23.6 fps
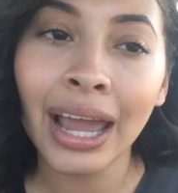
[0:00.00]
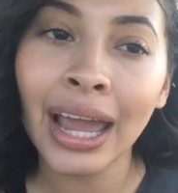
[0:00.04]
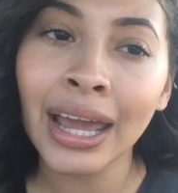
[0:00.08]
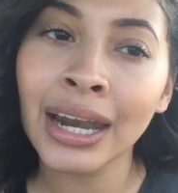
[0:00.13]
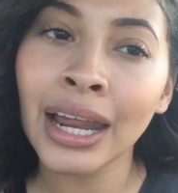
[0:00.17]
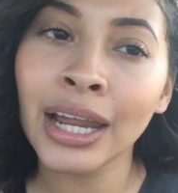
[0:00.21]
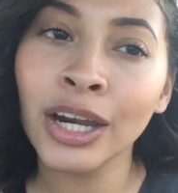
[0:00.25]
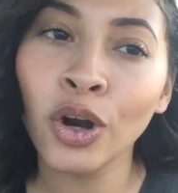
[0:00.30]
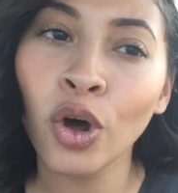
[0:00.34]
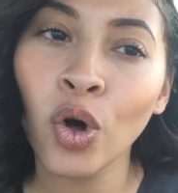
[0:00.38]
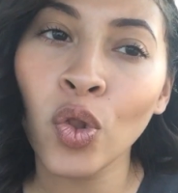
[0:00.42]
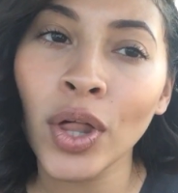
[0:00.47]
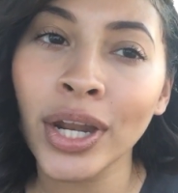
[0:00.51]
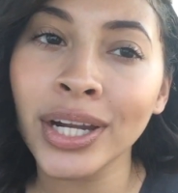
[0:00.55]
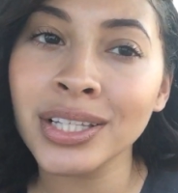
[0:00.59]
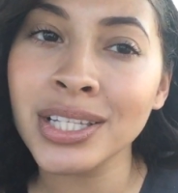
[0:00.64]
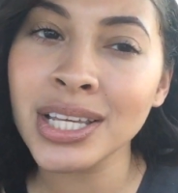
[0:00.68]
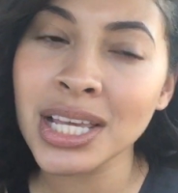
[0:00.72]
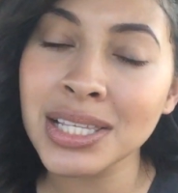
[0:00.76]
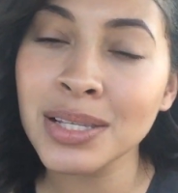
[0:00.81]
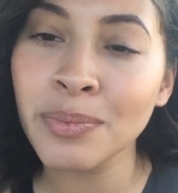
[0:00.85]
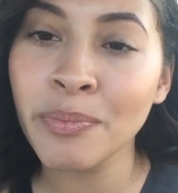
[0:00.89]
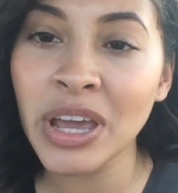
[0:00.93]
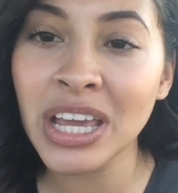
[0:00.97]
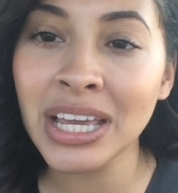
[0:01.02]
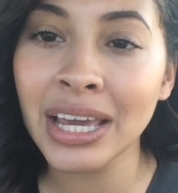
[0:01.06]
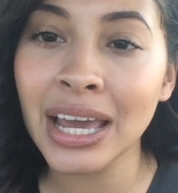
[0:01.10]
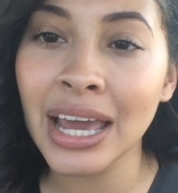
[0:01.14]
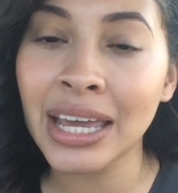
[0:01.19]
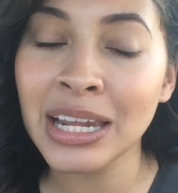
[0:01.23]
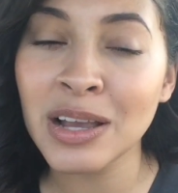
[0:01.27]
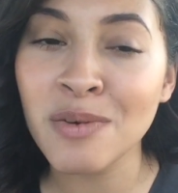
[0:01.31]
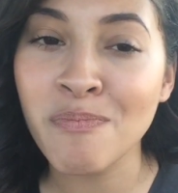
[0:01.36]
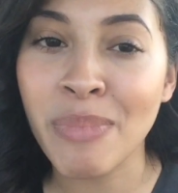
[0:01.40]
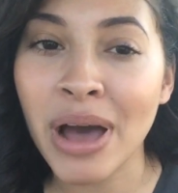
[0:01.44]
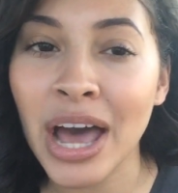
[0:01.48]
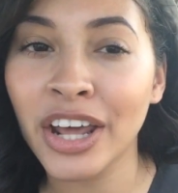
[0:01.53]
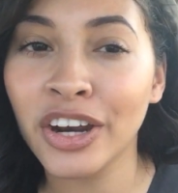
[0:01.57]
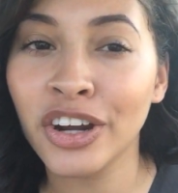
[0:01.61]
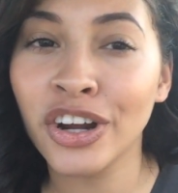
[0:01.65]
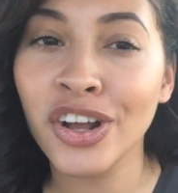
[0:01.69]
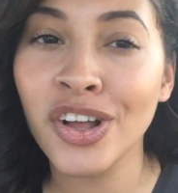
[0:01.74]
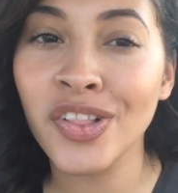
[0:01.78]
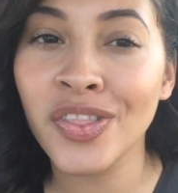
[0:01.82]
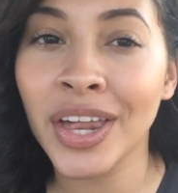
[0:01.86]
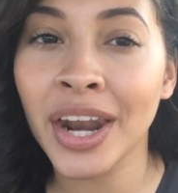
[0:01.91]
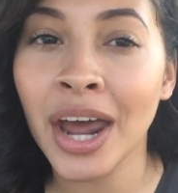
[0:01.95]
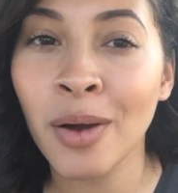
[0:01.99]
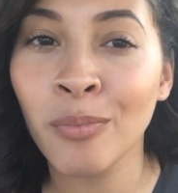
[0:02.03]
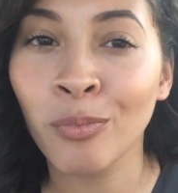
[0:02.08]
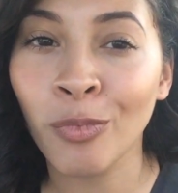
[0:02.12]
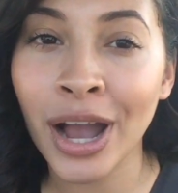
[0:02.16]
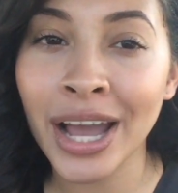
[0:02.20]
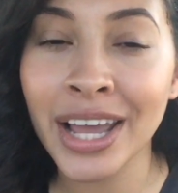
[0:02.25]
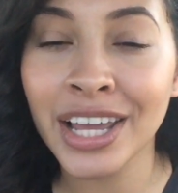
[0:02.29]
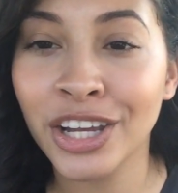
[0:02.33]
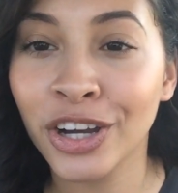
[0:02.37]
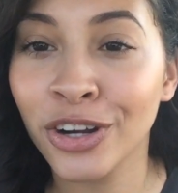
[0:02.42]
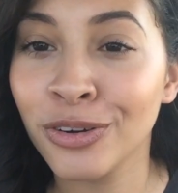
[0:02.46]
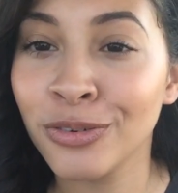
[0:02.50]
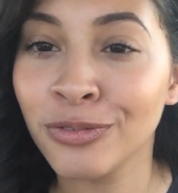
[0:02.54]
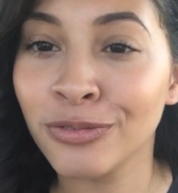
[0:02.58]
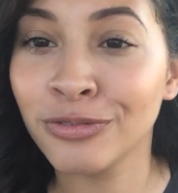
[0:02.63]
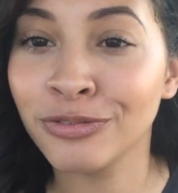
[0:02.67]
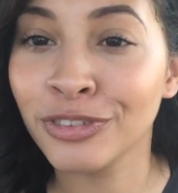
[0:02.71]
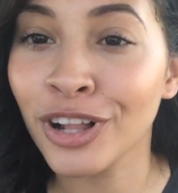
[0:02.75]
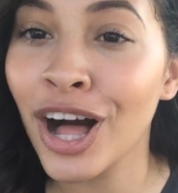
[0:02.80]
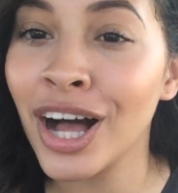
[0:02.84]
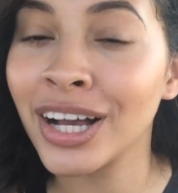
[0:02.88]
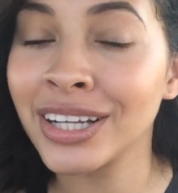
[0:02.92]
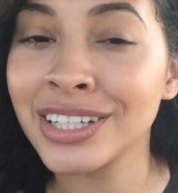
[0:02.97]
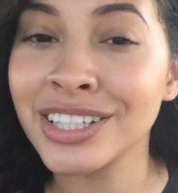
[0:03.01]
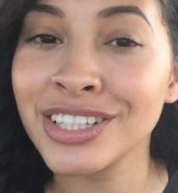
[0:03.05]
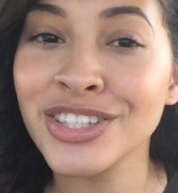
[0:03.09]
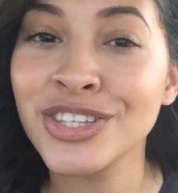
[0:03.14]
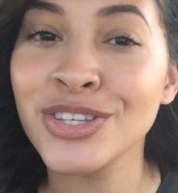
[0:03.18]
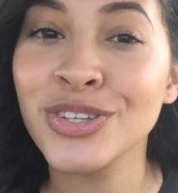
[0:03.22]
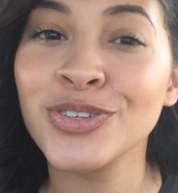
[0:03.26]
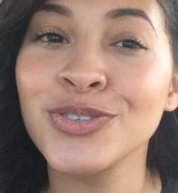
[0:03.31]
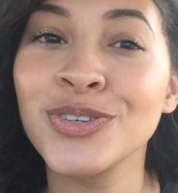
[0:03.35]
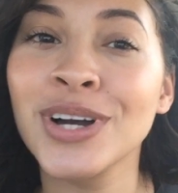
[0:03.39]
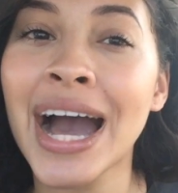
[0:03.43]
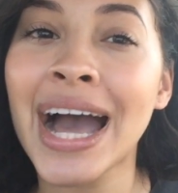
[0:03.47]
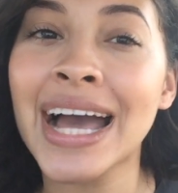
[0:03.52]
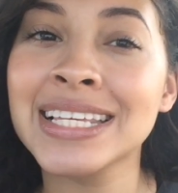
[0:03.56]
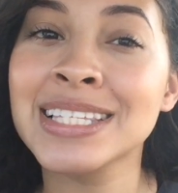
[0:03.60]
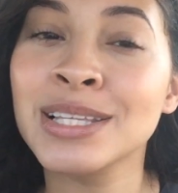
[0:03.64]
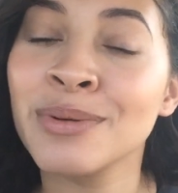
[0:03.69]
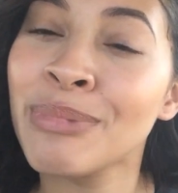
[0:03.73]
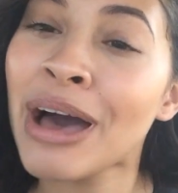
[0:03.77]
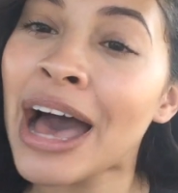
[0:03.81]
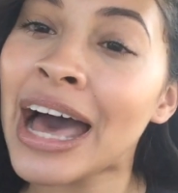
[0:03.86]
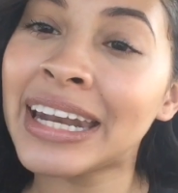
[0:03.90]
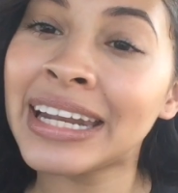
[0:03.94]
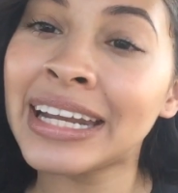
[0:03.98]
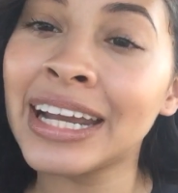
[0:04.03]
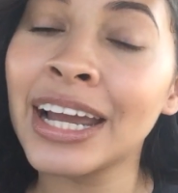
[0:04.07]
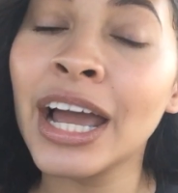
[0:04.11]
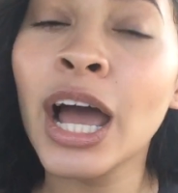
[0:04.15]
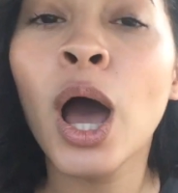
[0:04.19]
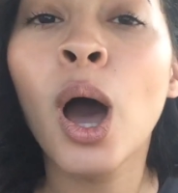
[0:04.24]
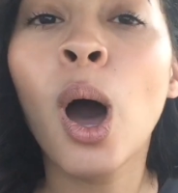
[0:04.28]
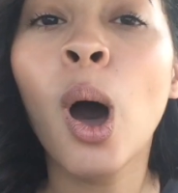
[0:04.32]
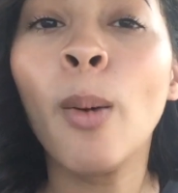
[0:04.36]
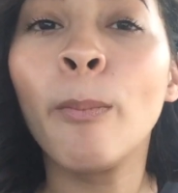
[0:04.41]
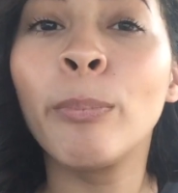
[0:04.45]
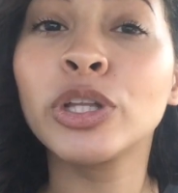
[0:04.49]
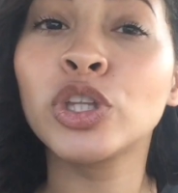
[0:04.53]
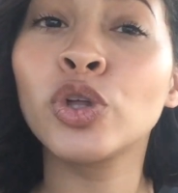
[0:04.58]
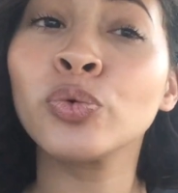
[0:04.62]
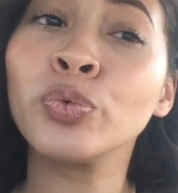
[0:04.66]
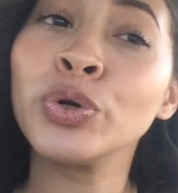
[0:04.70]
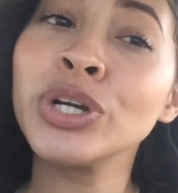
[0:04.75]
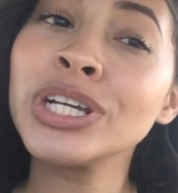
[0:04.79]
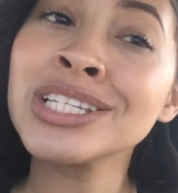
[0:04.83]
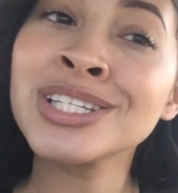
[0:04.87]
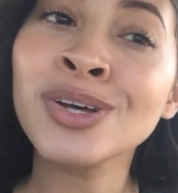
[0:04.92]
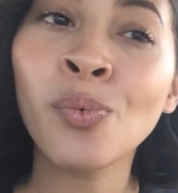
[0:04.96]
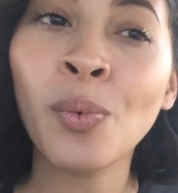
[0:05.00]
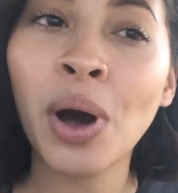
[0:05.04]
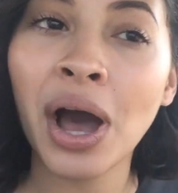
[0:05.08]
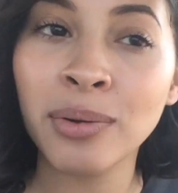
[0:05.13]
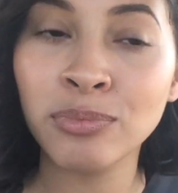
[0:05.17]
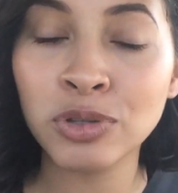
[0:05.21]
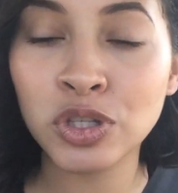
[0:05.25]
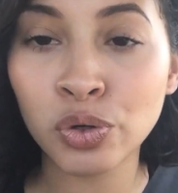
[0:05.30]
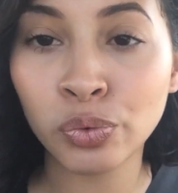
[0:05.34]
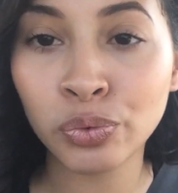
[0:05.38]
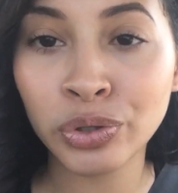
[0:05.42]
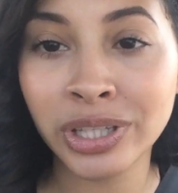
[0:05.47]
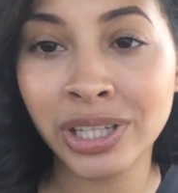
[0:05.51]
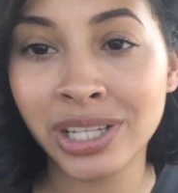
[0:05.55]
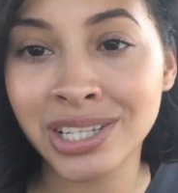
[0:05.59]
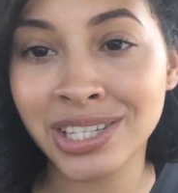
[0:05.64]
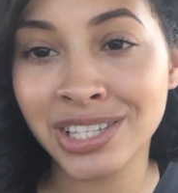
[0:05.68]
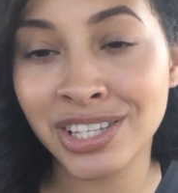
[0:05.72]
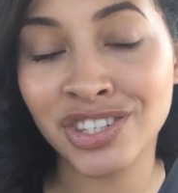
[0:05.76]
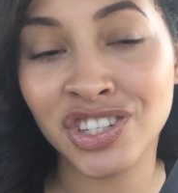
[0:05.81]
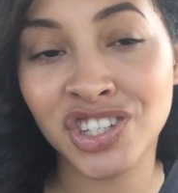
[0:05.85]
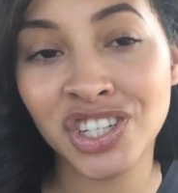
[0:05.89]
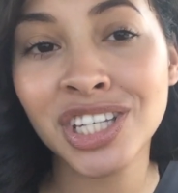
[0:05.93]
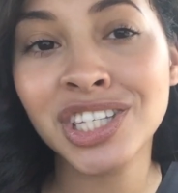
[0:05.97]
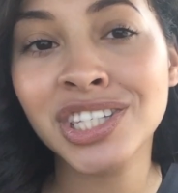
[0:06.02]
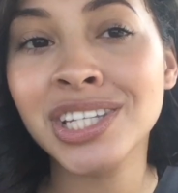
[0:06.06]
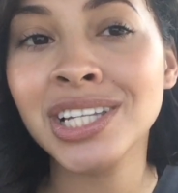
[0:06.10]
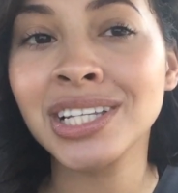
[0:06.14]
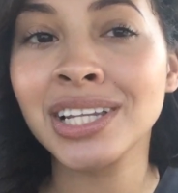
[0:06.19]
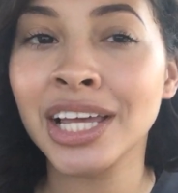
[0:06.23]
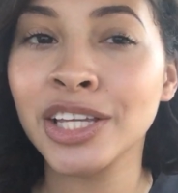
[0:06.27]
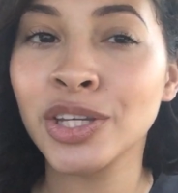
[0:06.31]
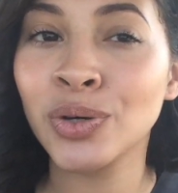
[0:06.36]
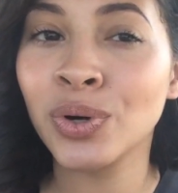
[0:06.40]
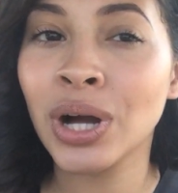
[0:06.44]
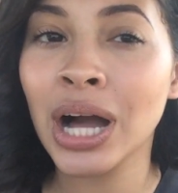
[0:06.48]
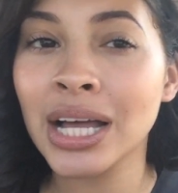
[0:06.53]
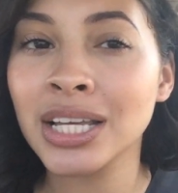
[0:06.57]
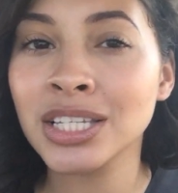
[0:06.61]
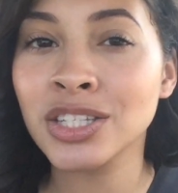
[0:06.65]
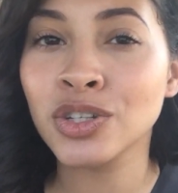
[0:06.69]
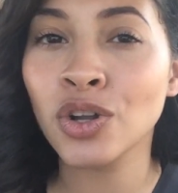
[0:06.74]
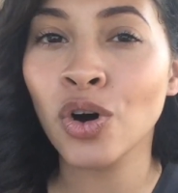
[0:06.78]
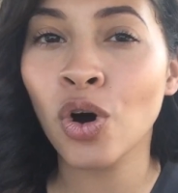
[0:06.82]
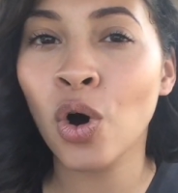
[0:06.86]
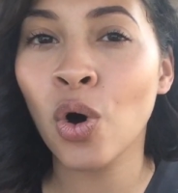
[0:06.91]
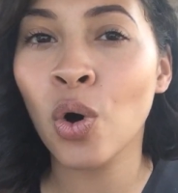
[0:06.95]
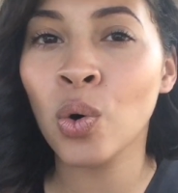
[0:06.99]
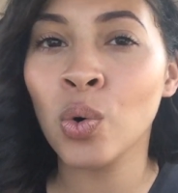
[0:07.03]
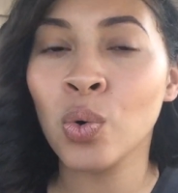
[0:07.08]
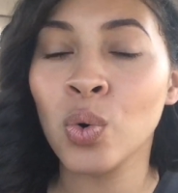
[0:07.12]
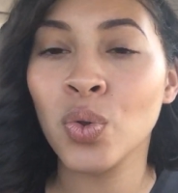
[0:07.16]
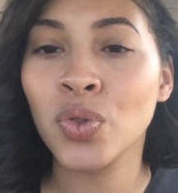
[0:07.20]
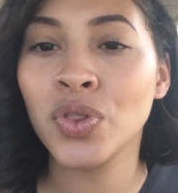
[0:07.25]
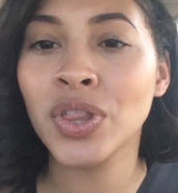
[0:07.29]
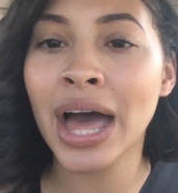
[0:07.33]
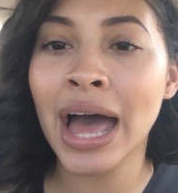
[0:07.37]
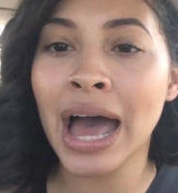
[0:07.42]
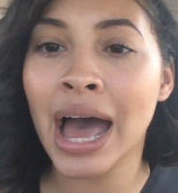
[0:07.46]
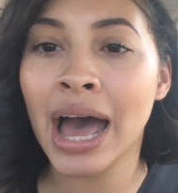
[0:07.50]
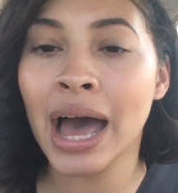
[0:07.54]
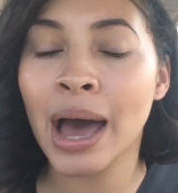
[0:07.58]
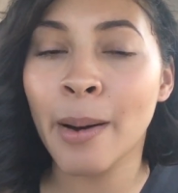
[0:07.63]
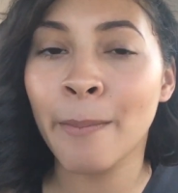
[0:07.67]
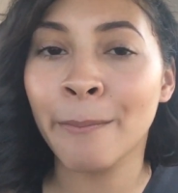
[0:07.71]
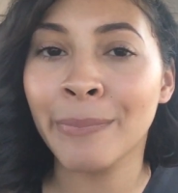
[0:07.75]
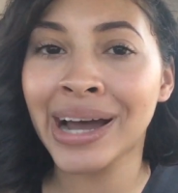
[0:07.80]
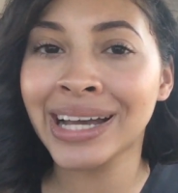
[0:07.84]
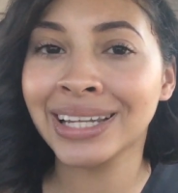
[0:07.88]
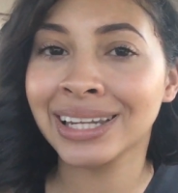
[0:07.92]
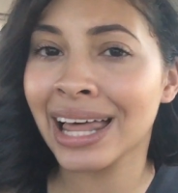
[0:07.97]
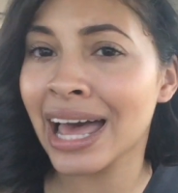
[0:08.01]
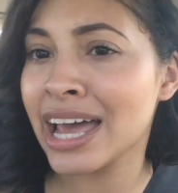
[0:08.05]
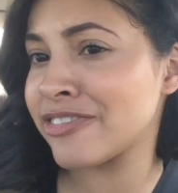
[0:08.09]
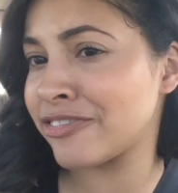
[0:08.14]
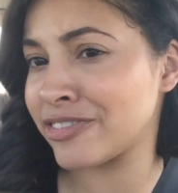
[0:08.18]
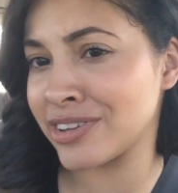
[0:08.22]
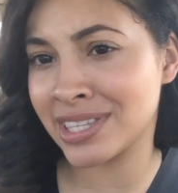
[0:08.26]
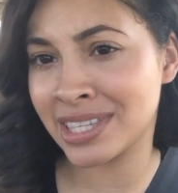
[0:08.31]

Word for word: And I know that it doesn't make it any better that I'm right here vlogging to you guys about it. But the reason why I'm doing this is just to let you guys know that my life